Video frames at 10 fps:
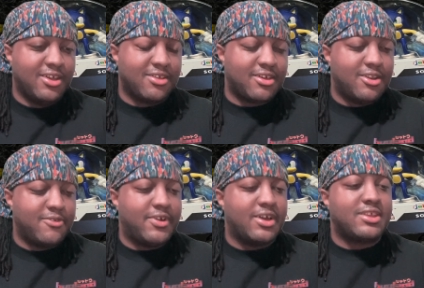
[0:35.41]

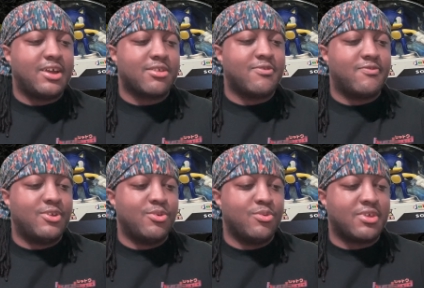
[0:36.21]
75,000
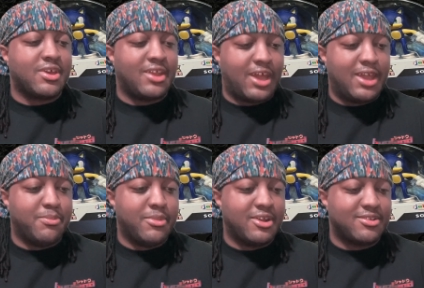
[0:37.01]
views in eight
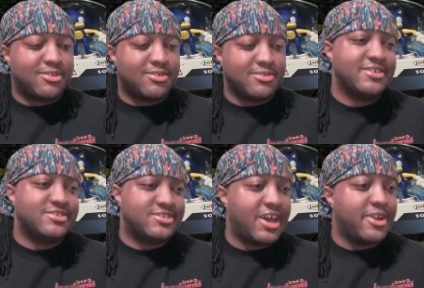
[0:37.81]
minutes.
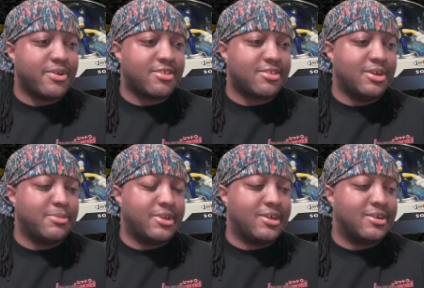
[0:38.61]
Shadow as a
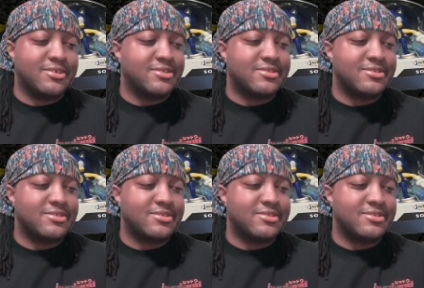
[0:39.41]
thumbnail.